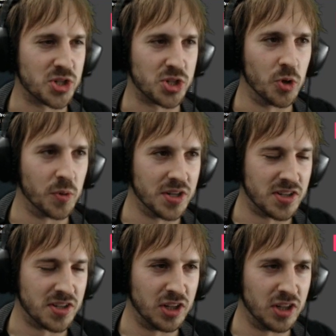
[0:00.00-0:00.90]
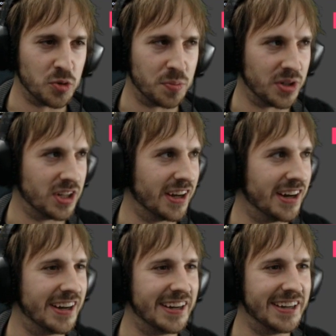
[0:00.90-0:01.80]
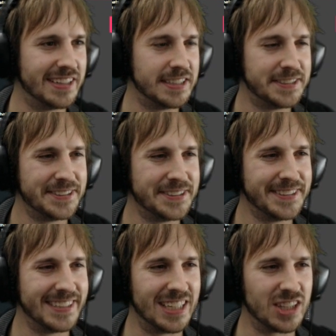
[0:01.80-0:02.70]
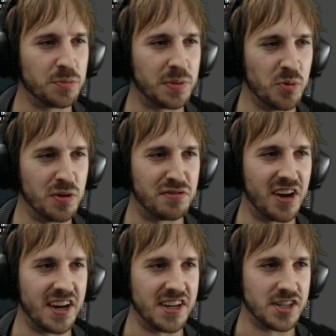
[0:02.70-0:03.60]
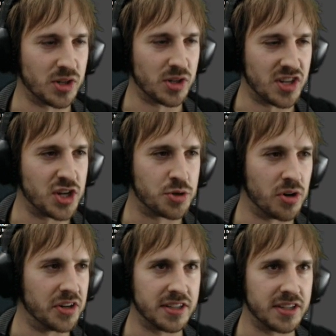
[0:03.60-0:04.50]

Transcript: also is need to be uh, to be revised because I draw